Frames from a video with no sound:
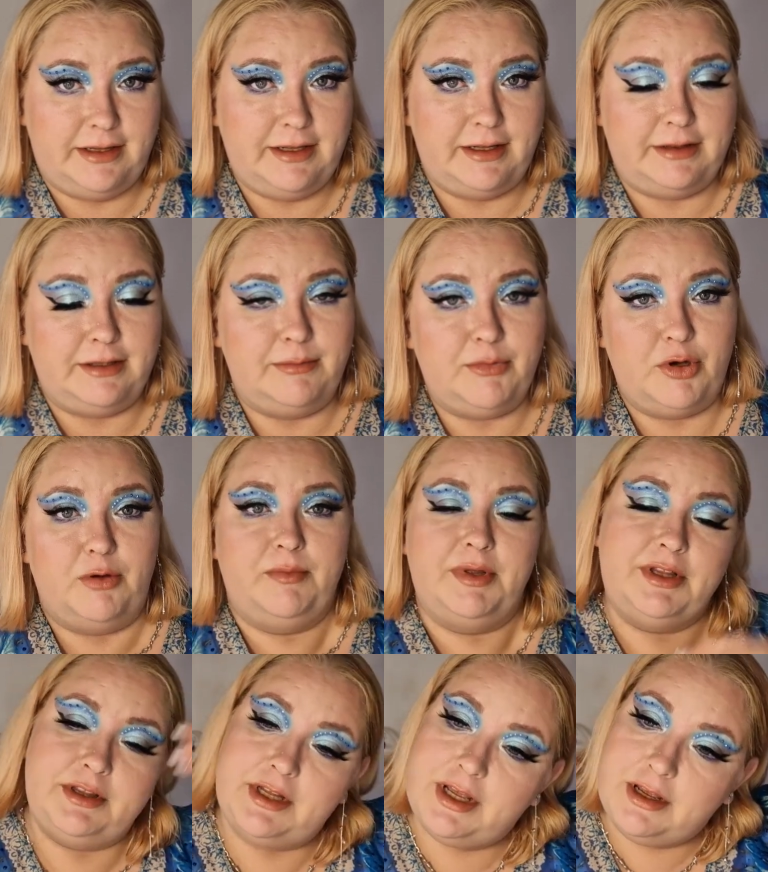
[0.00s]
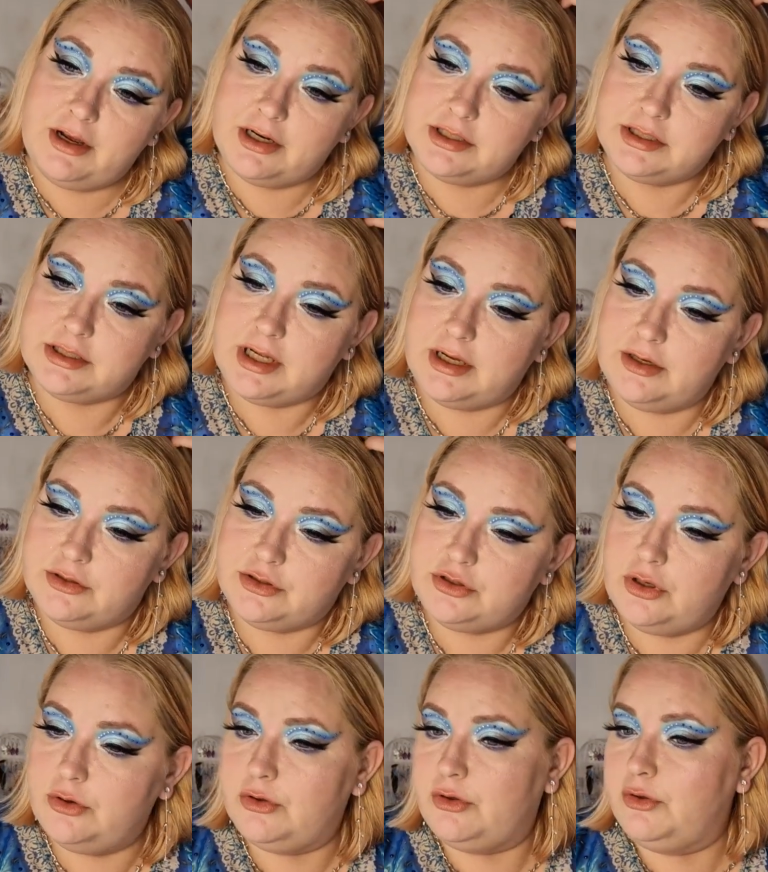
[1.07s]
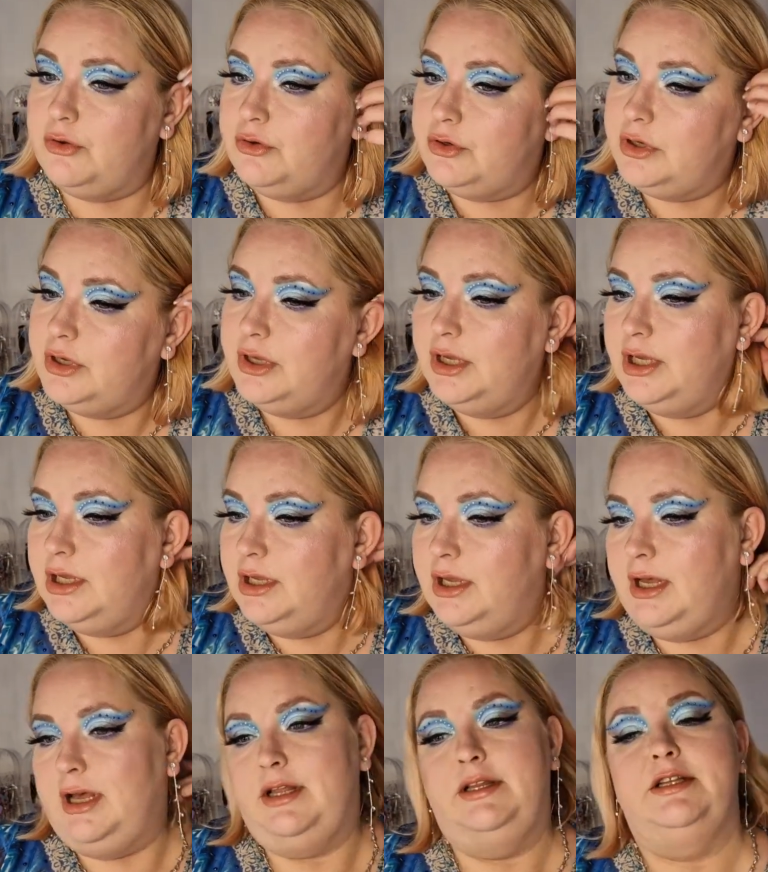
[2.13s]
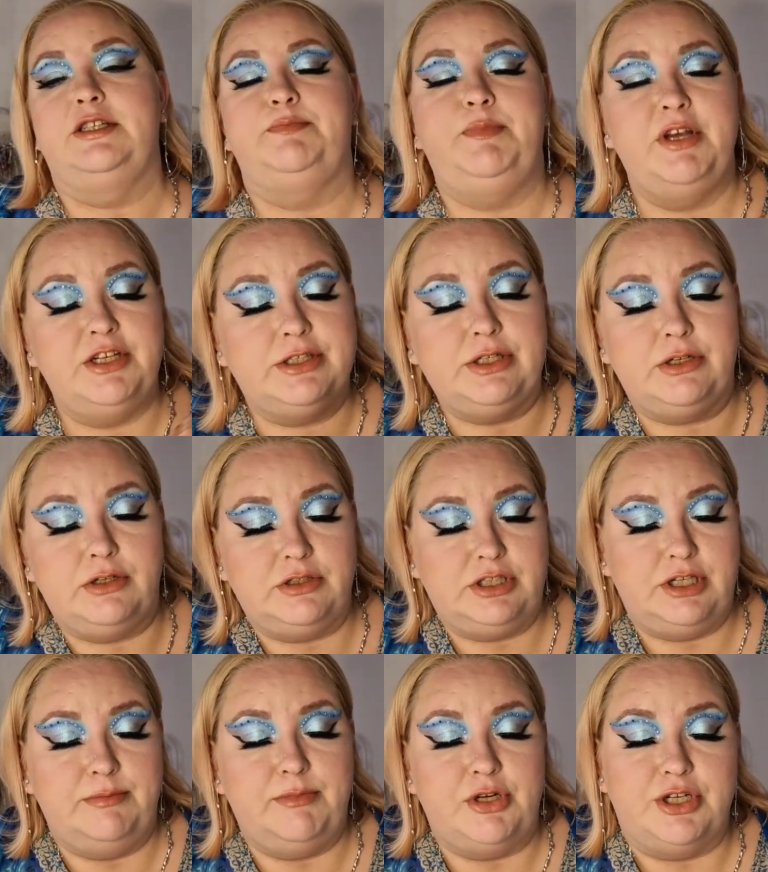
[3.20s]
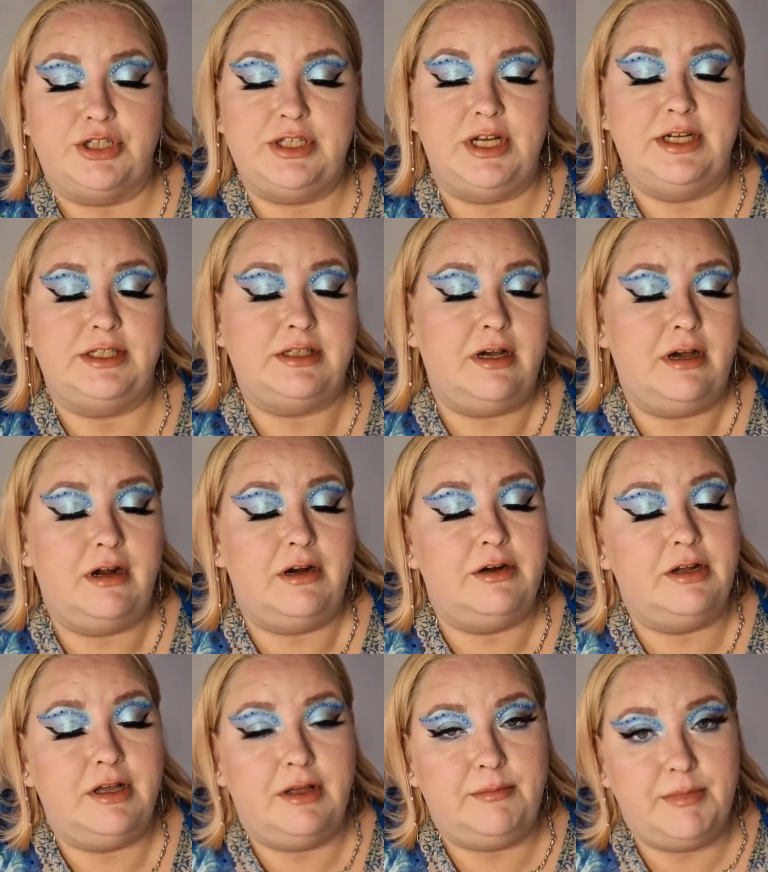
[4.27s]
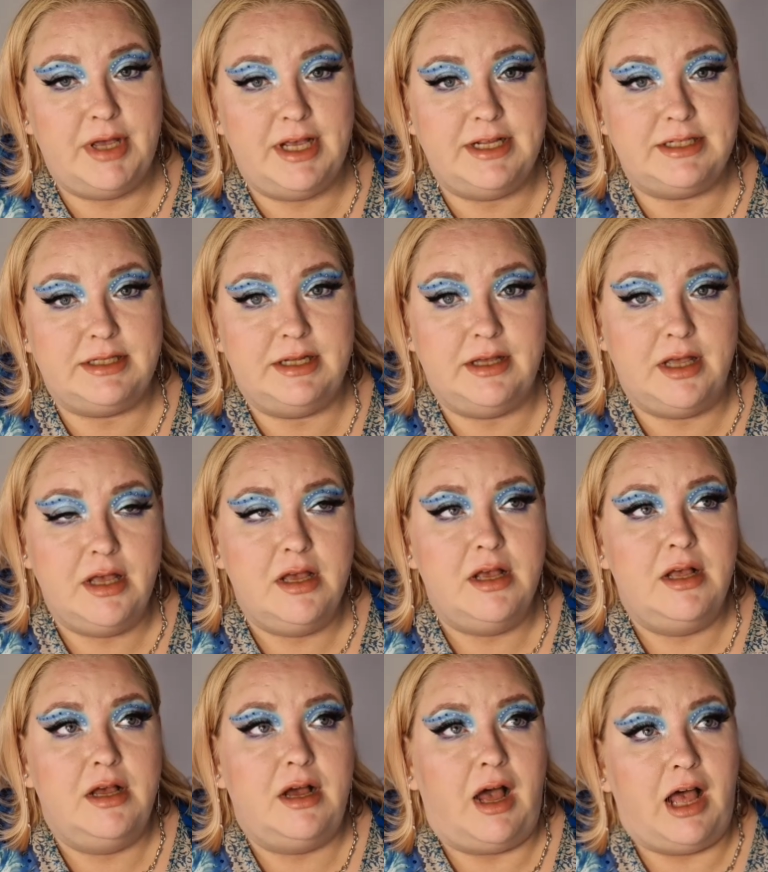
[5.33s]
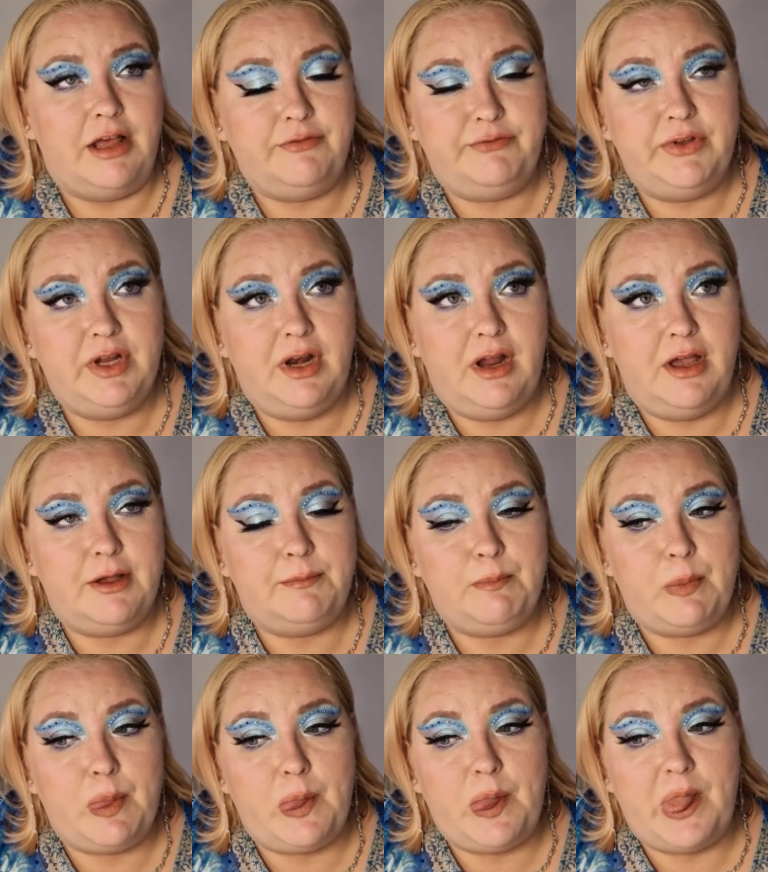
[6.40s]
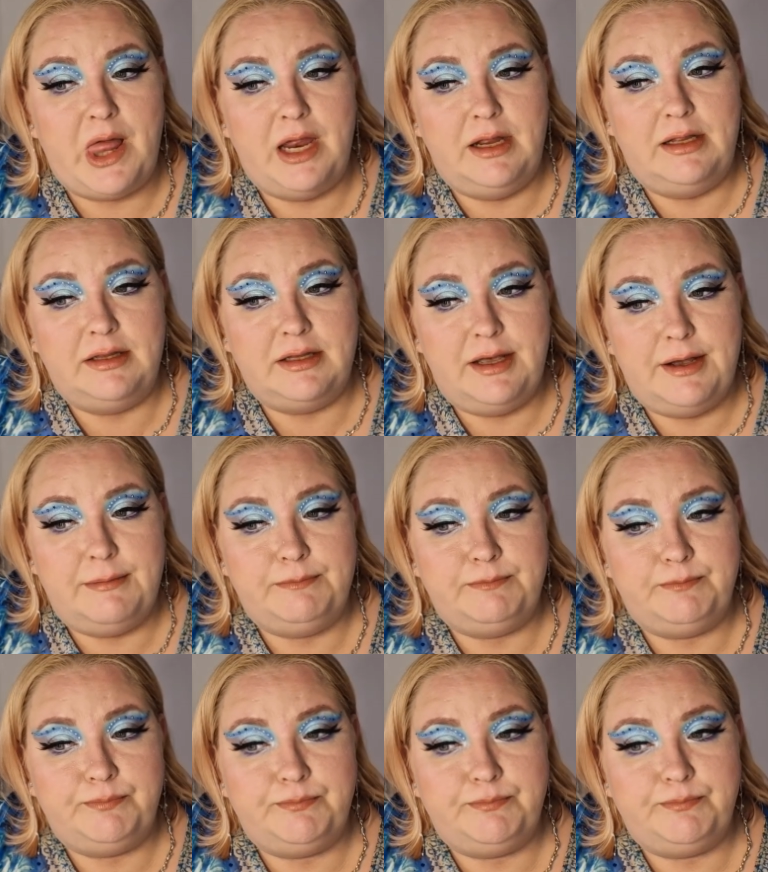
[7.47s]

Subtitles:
at the moment. They are so good, and the special shimmer shades are amazing. I feel like in the